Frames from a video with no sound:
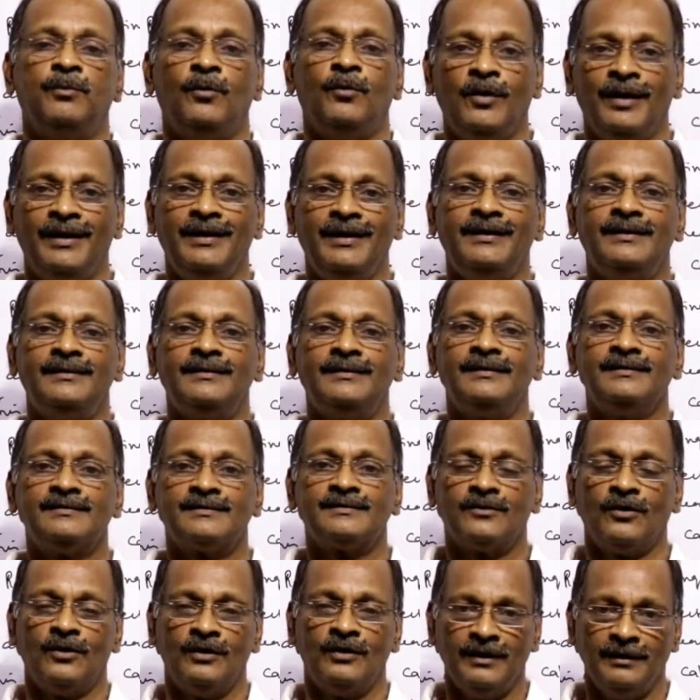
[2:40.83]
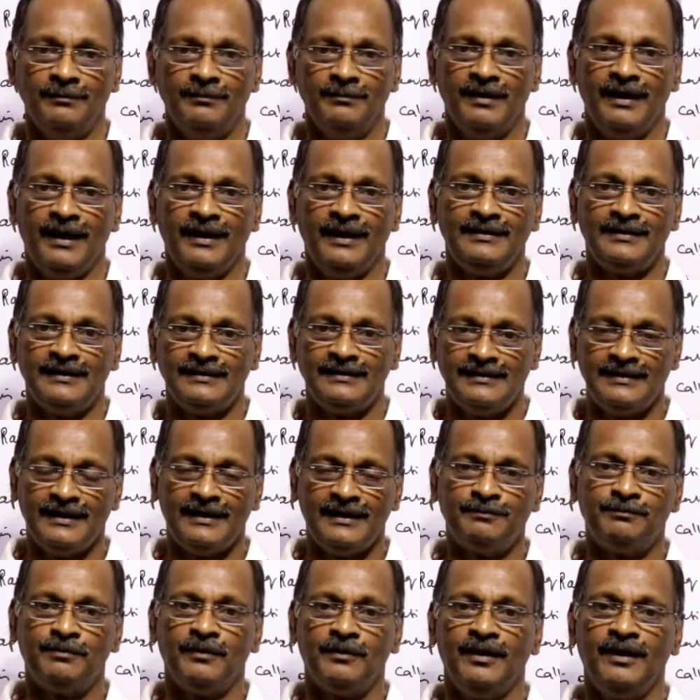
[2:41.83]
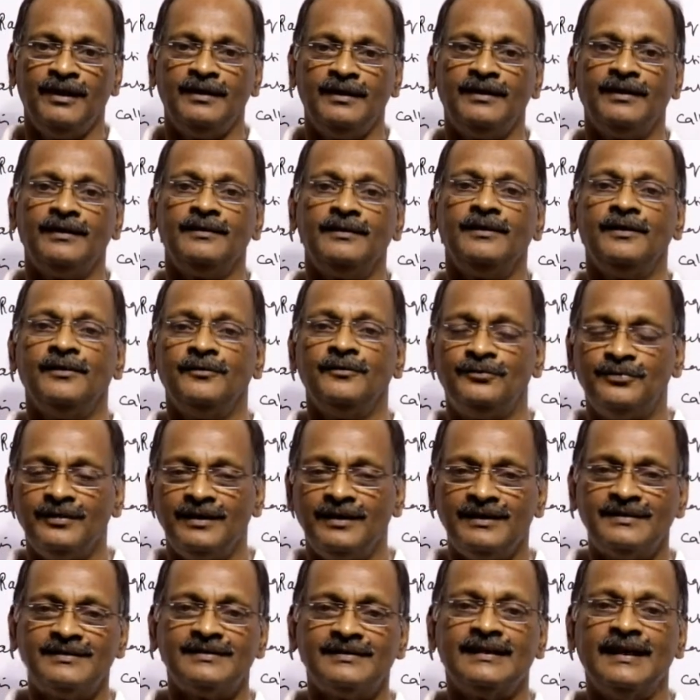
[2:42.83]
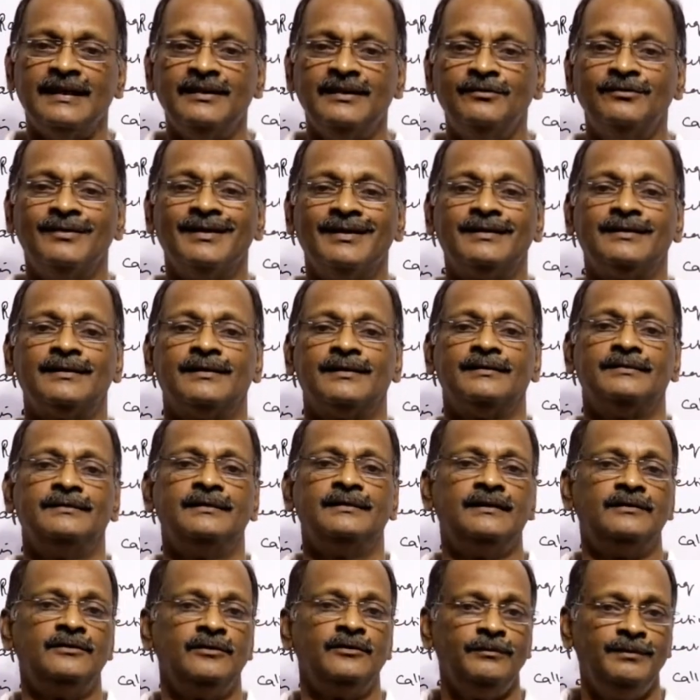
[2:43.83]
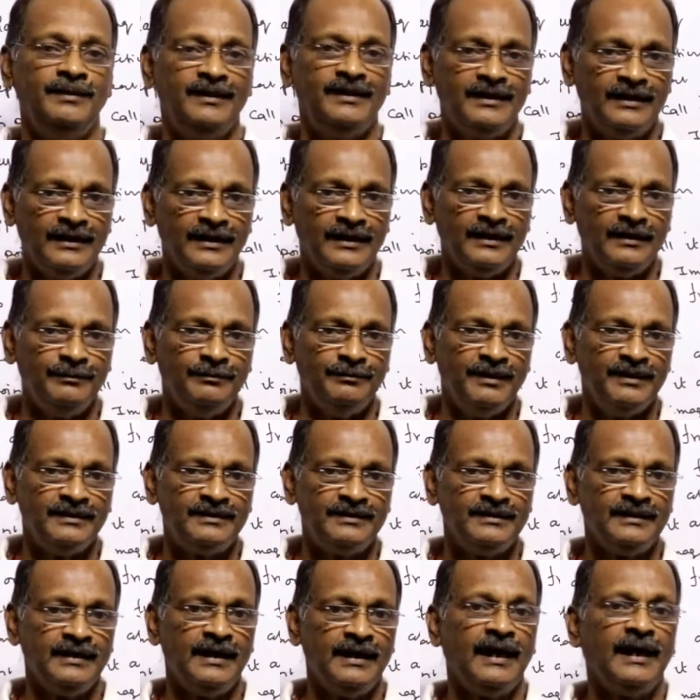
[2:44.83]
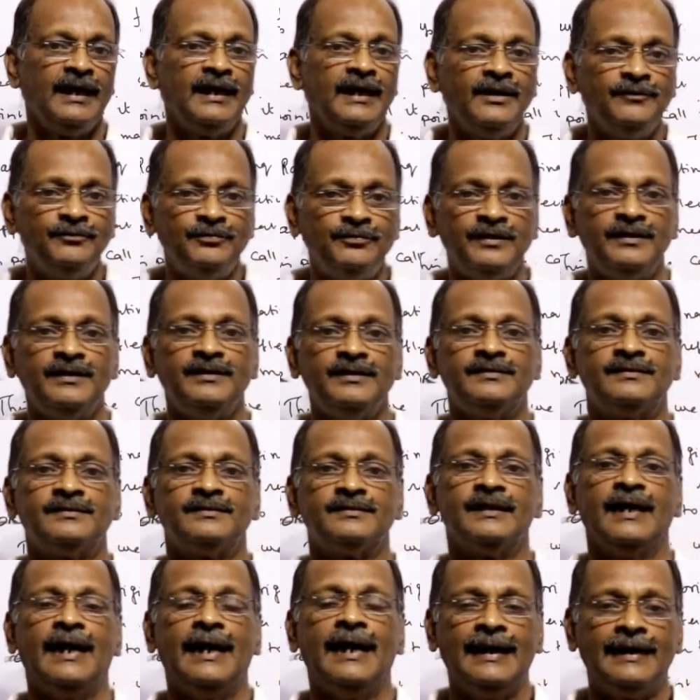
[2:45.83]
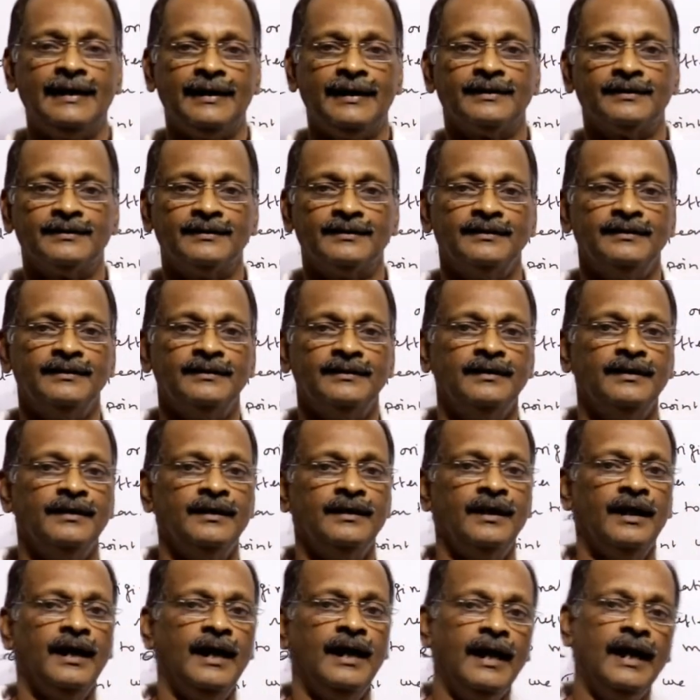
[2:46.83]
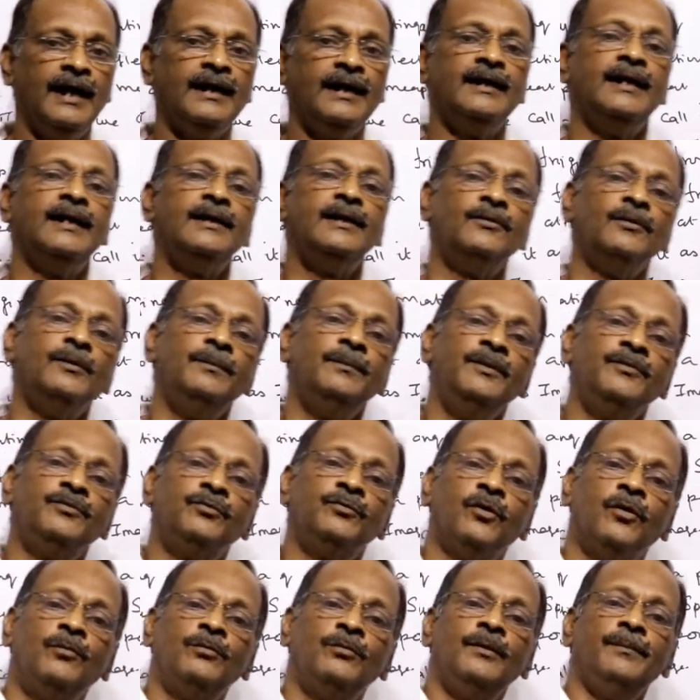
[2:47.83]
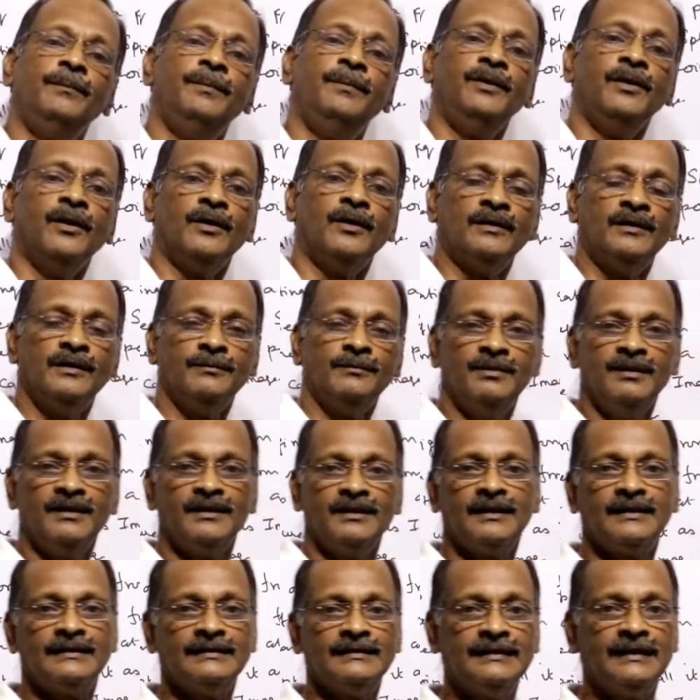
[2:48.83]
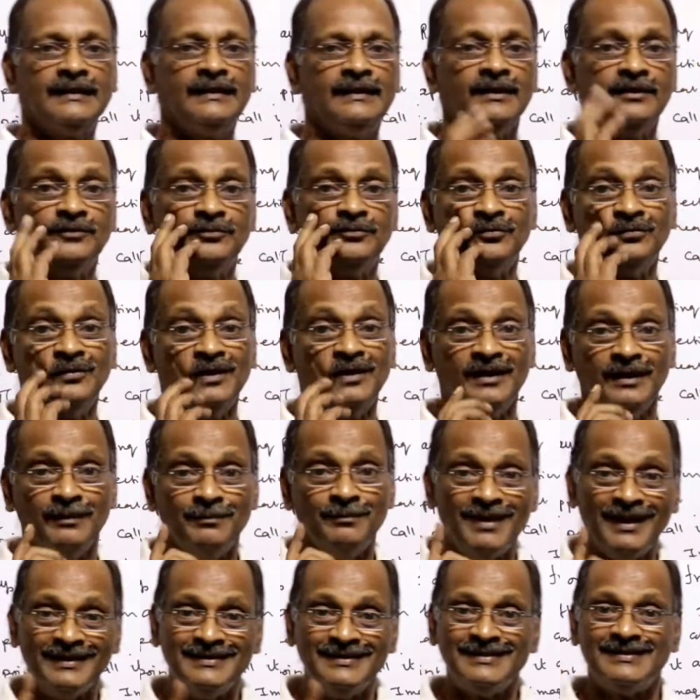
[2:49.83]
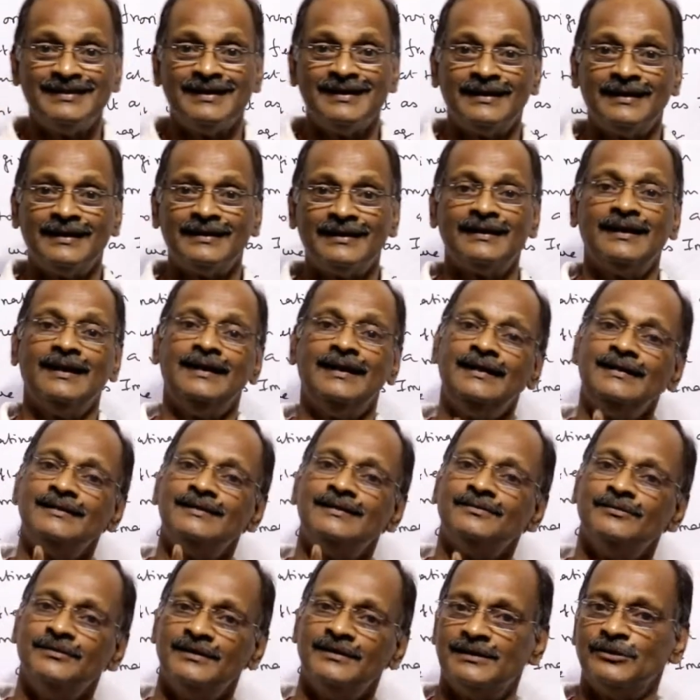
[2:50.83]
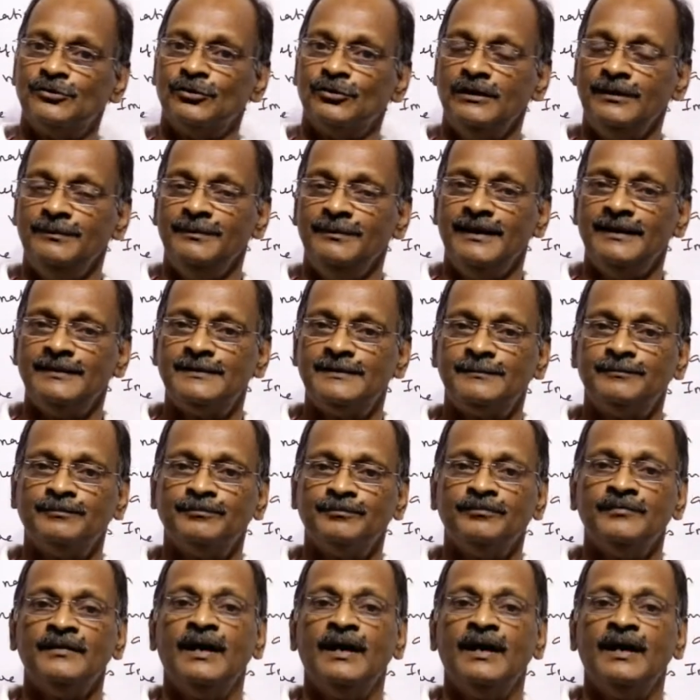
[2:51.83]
point is called image, and that point, if it is inverted, that will be real image. If it is erect, and it will be formed beyond the mirror, then if the image is erect, it is virtual image.